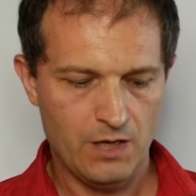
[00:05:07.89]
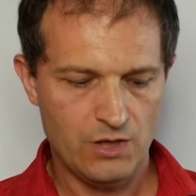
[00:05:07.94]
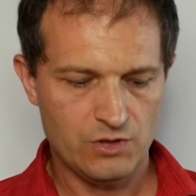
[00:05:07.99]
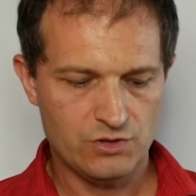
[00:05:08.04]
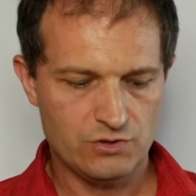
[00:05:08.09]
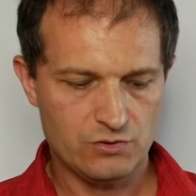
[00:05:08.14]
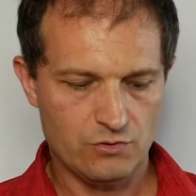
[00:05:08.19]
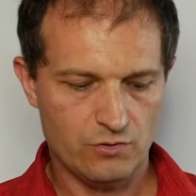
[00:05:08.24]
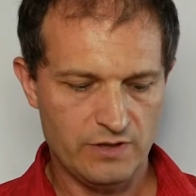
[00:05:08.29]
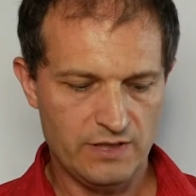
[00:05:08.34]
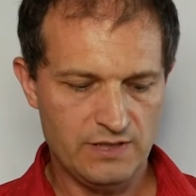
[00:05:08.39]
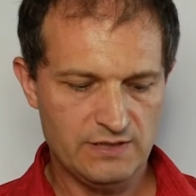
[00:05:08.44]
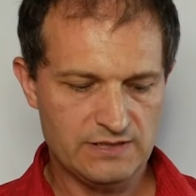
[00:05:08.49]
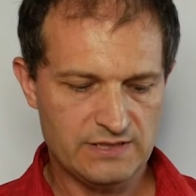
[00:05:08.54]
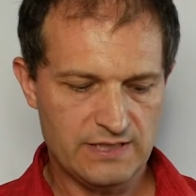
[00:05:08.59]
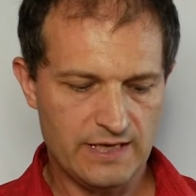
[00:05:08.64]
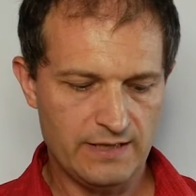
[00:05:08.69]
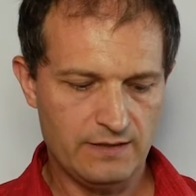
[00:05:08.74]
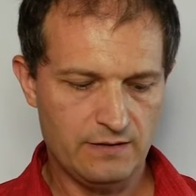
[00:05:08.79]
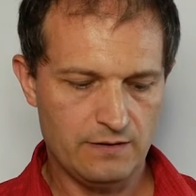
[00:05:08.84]
So
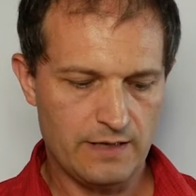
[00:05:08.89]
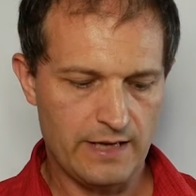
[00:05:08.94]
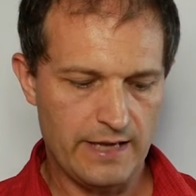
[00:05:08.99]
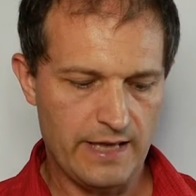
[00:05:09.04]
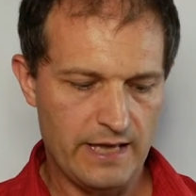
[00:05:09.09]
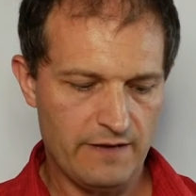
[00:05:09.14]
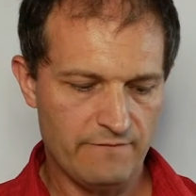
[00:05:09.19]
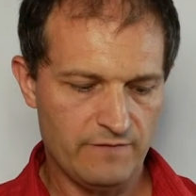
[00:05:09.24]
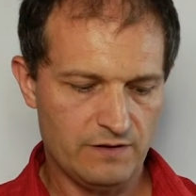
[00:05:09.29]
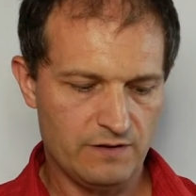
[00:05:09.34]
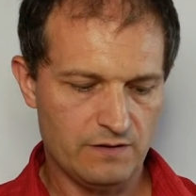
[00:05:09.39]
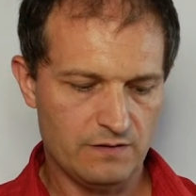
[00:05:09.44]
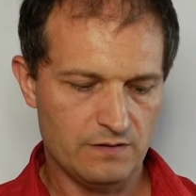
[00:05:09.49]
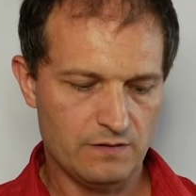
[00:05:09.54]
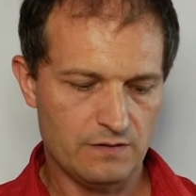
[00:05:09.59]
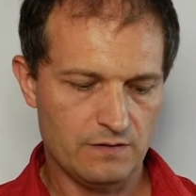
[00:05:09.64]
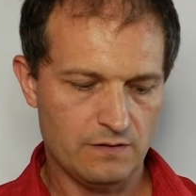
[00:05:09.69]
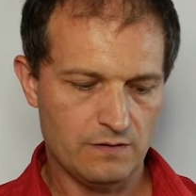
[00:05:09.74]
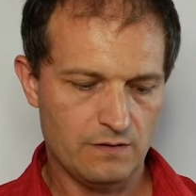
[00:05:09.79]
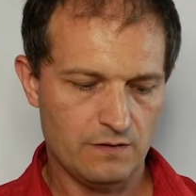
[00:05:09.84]
inside I have it
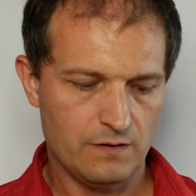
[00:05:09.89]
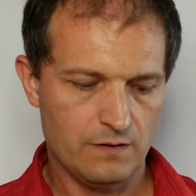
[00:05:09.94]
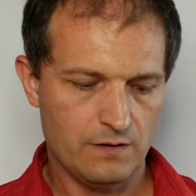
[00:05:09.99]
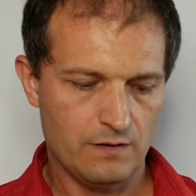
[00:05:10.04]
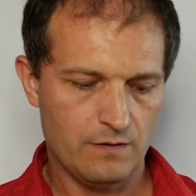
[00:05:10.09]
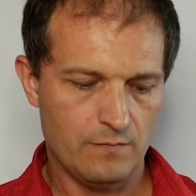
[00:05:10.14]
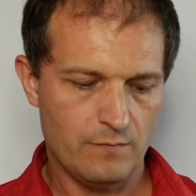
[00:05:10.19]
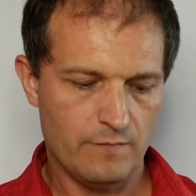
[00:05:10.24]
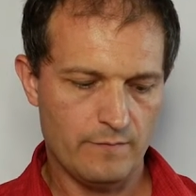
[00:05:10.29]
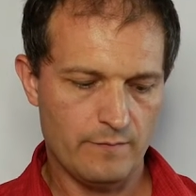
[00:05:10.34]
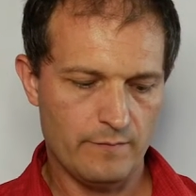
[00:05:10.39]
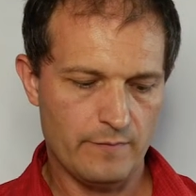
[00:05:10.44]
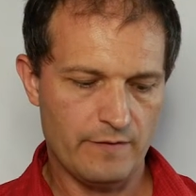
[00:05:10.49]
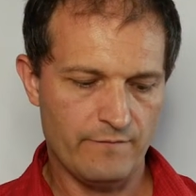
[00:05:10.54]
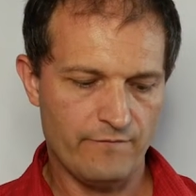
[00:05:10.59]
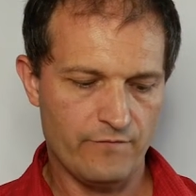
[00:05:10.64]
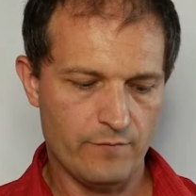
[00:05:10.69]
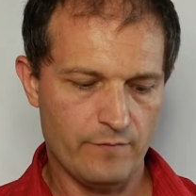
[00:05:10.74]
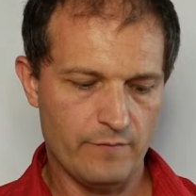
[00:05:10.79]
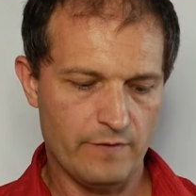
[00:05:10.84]

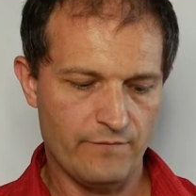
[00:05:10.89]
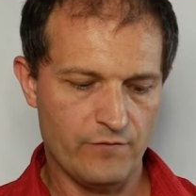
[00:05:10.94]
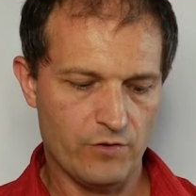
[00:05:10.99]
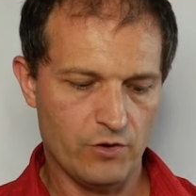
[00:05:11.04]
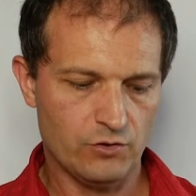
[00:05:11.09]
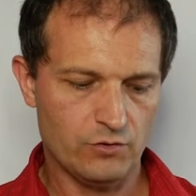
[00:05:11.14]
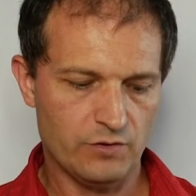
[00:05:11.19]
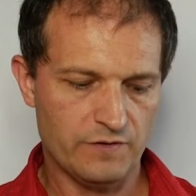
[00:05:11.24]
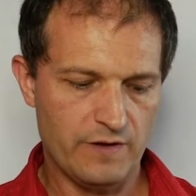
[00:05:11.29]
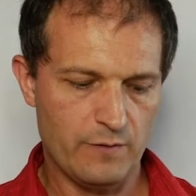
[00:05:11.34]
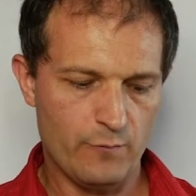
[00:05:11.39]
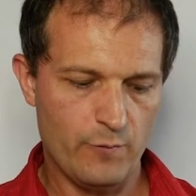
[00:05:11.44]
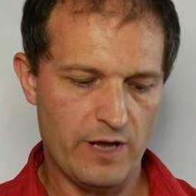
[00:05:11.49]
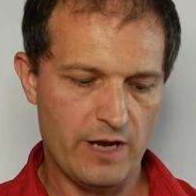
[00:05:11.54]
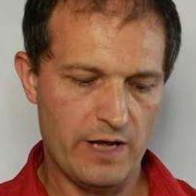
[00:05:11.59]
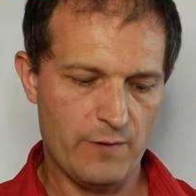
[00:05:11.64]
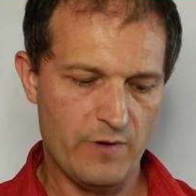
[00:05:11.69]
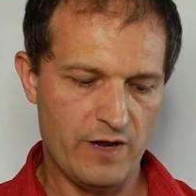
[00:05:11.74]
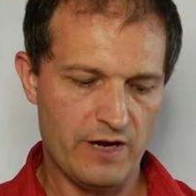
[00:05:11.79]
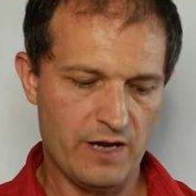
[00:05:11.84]
Manfrotto, then
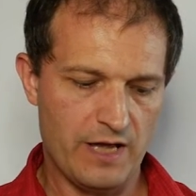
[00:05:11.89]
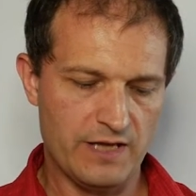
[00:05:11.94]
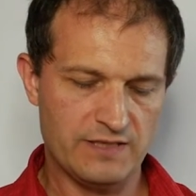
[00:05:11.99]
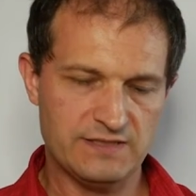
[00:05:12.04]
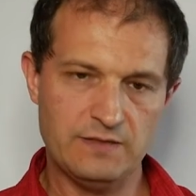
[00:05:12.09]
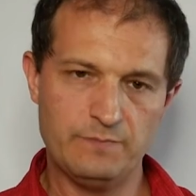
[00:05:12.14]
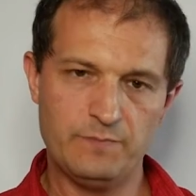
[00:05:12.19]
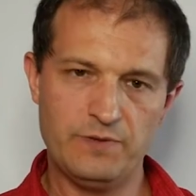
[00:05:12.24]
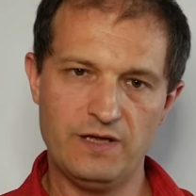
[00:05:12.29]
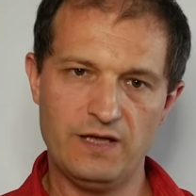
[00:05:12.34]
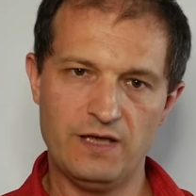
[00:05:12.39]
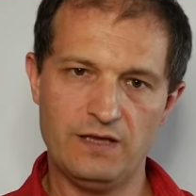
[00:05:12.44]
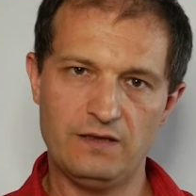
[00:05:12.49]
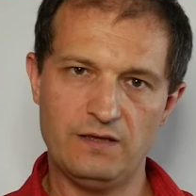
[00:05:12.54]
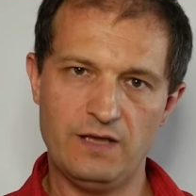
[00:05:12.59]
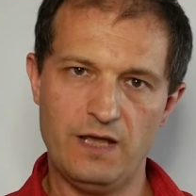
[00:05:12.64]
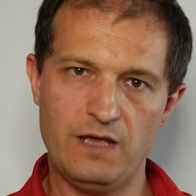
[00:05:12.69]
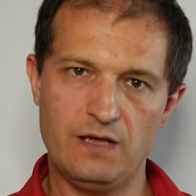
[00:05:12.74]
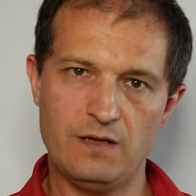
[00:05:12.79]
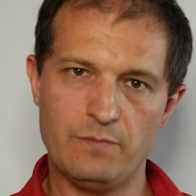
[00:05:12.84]
when I simply can
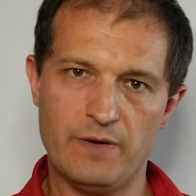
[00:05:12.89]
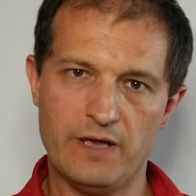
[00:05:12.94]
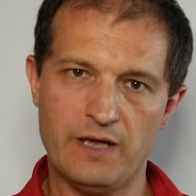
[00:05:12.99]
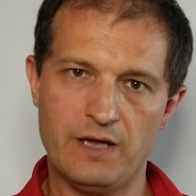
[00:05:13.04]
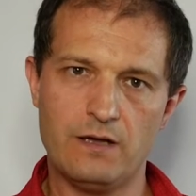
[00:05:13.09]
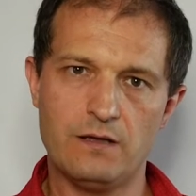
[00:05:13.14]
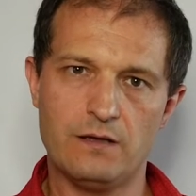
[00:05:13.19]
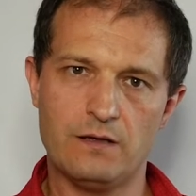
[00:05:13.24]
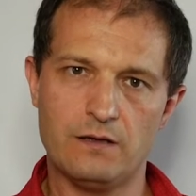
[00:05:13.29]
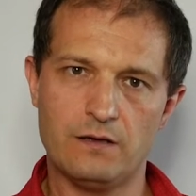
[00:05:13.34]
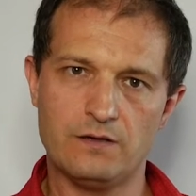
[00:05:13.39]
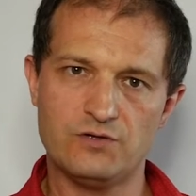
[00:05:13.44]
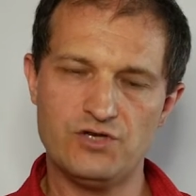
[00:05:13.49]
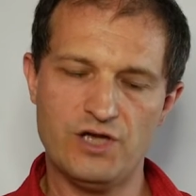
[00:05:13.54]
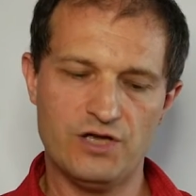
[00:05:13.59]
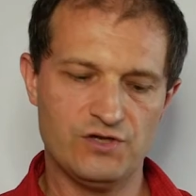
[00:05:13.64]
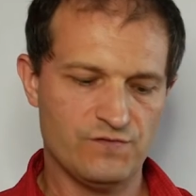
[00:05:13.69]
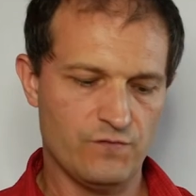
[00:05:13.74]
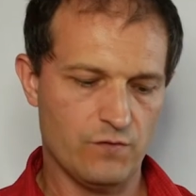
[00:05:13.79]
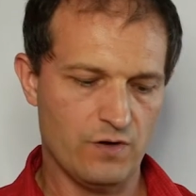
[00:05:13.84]
take my
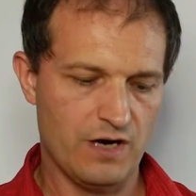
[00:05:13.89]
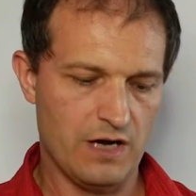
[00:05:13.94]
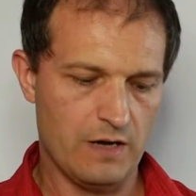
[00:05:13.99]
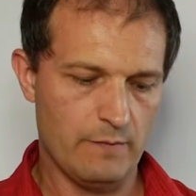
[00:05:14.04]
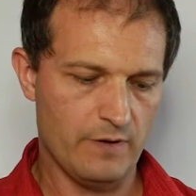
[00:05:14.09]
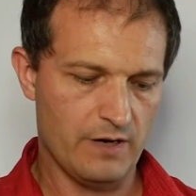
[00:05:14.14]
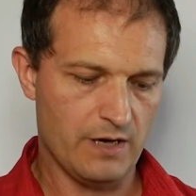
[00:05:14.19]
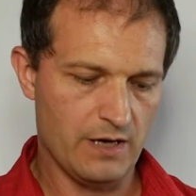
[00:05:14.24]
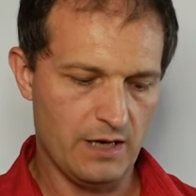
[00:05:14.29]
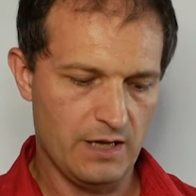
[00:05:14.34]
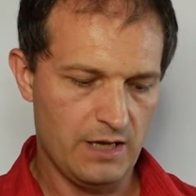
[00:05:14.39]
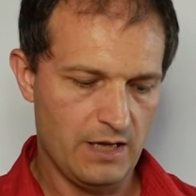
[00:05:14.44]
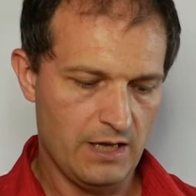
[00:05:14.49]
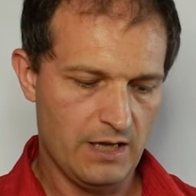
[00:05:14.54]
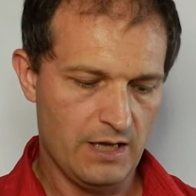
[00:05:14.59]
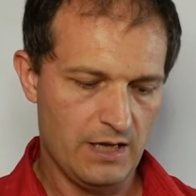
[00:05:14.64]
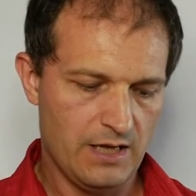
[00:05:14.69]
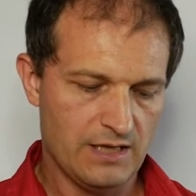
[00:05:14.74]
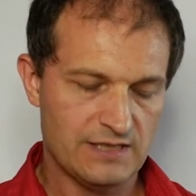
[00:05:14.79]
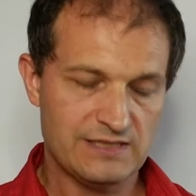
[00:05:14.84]
GH4 camera,
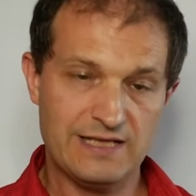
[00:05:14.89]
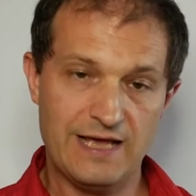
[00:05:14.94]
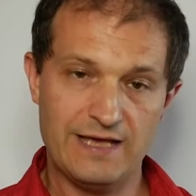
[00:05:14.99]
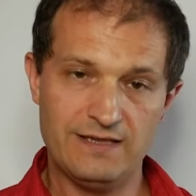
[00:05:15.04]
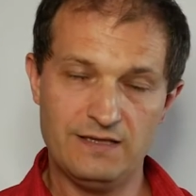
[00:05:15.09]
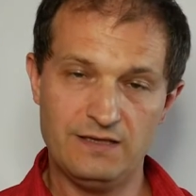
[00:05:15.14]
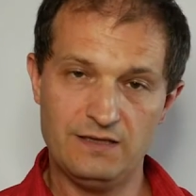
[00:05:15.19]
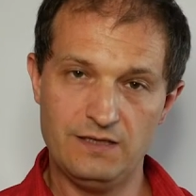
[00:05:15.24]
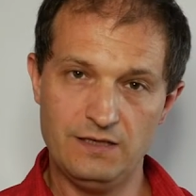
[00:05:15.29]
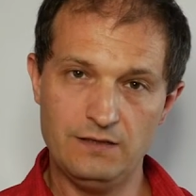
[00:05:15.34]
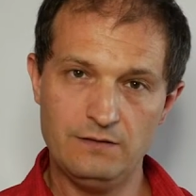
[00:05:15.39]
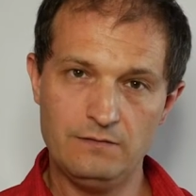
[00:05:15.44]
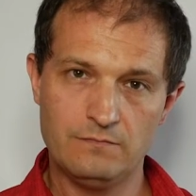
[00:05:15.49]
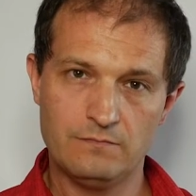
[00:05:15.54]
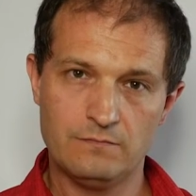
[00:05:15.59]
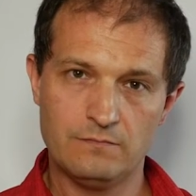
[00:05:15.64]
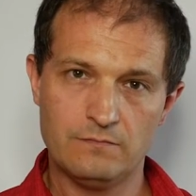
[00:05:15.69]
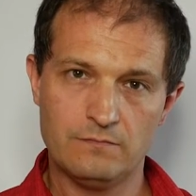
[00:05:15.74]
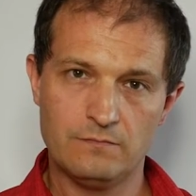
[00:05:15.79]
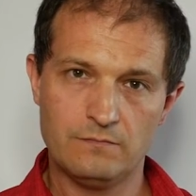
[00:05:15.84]
slide it in,
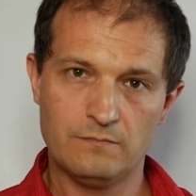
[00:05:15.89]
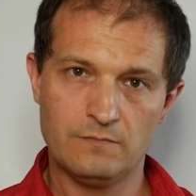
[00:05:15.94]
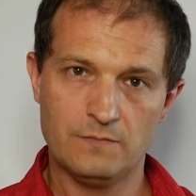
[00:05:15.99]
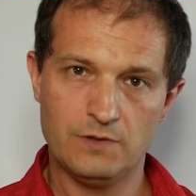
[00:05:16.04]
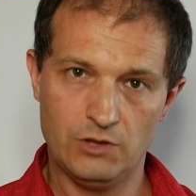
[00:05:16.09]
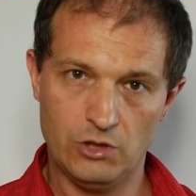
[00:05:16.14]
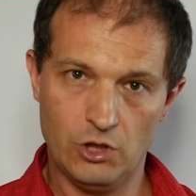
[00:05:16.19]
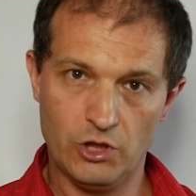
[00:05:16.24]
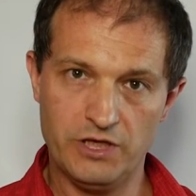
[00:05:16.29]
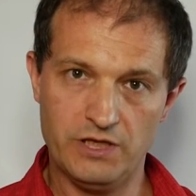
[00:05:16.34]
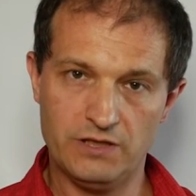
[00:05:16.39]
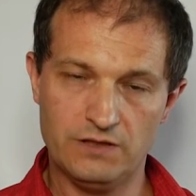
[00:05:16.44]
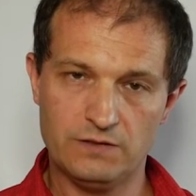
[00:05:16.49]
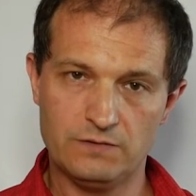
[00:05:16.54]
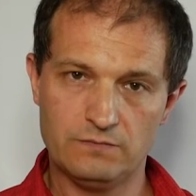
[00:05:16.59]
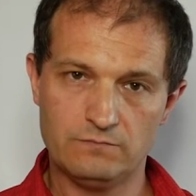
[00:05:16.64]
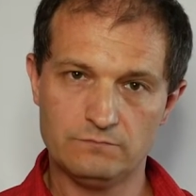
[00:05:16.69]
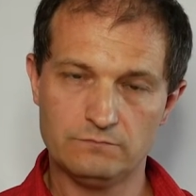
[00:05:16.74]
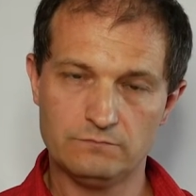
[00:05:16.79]
lock it.